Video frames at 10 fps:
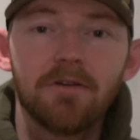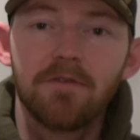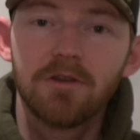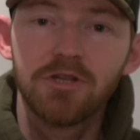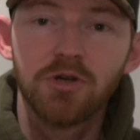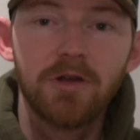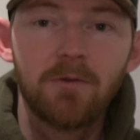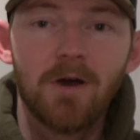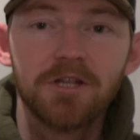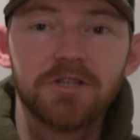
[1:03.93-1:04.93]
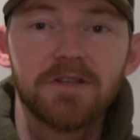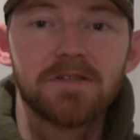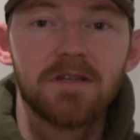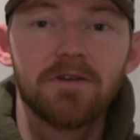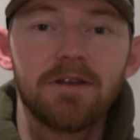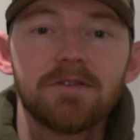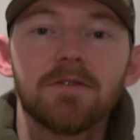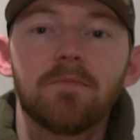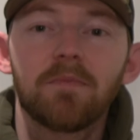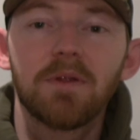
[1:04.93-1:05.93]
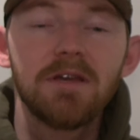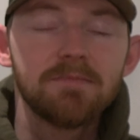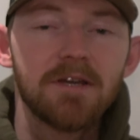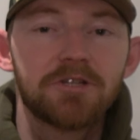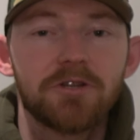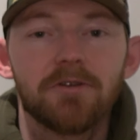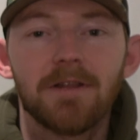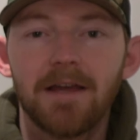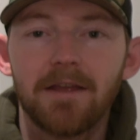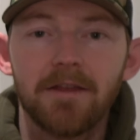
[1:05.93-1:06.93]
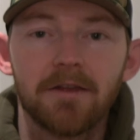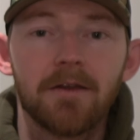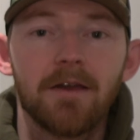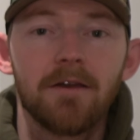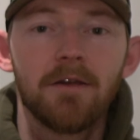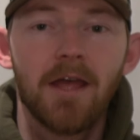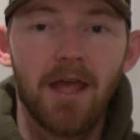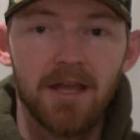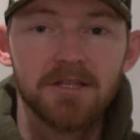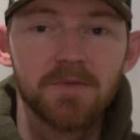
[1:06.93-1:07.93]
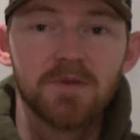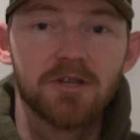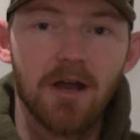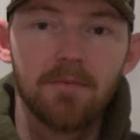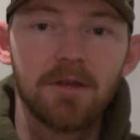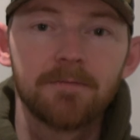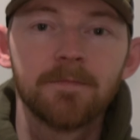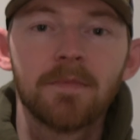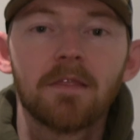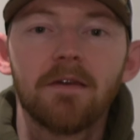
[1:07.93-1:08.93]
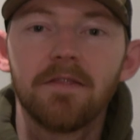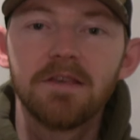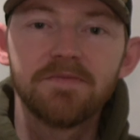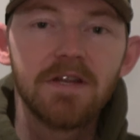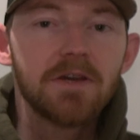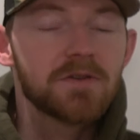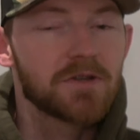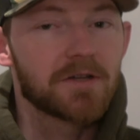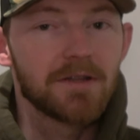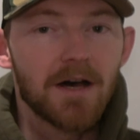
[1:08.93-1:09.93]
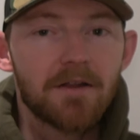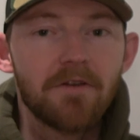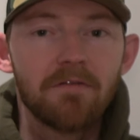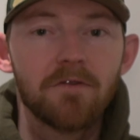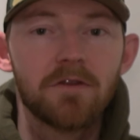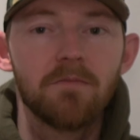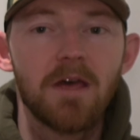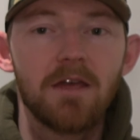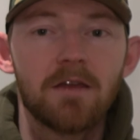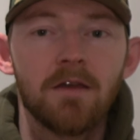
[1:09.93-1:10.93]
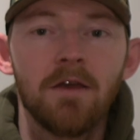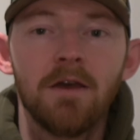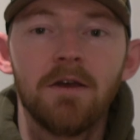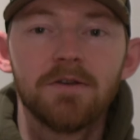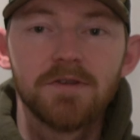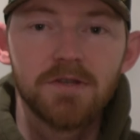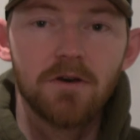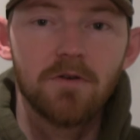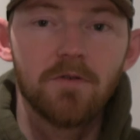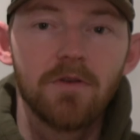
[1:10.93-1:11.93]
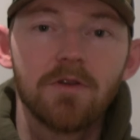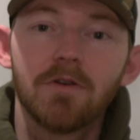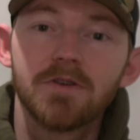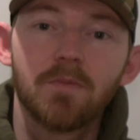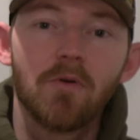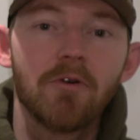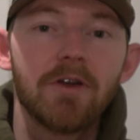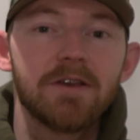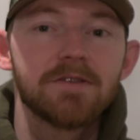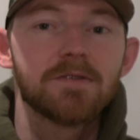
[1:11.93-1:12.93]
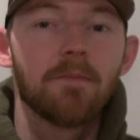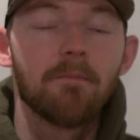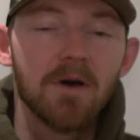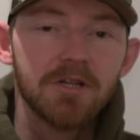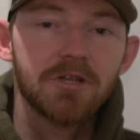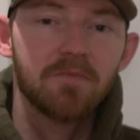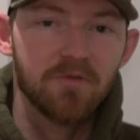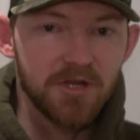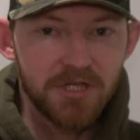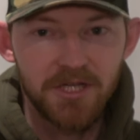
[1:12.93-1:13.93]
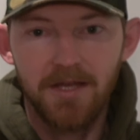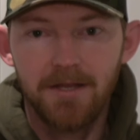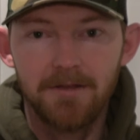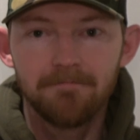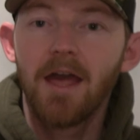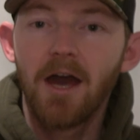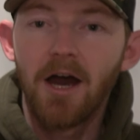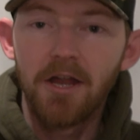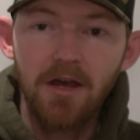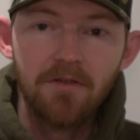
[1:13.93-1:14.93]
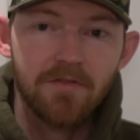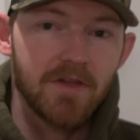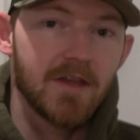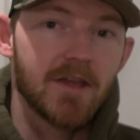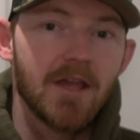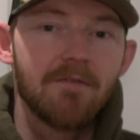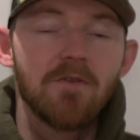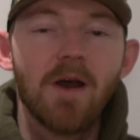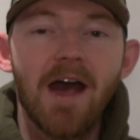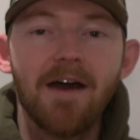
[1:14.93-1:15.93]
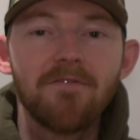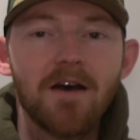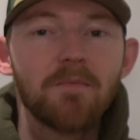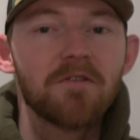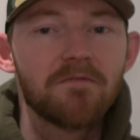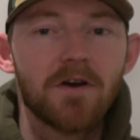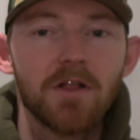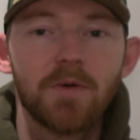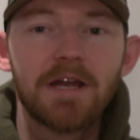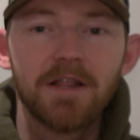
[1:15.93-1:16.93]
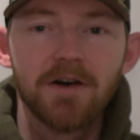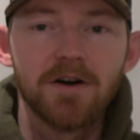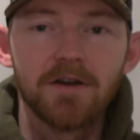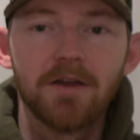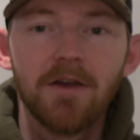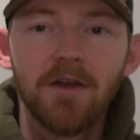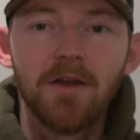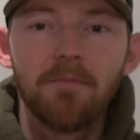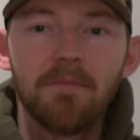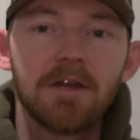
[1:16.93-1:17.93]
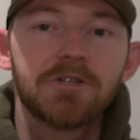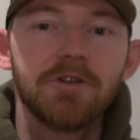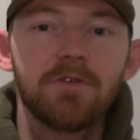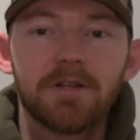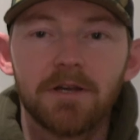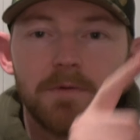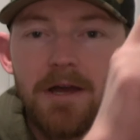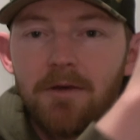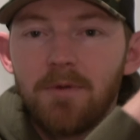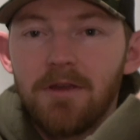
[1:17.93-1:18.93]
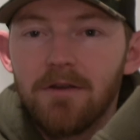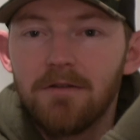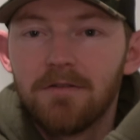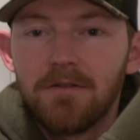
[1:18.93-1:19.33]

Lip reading: if you're enjoying watching this series, please make sure you're liking it and subscribing. These videos took a lot of effort to make, so your support is much appreciated. Another thing, if you have not been following along, make sure you click right up here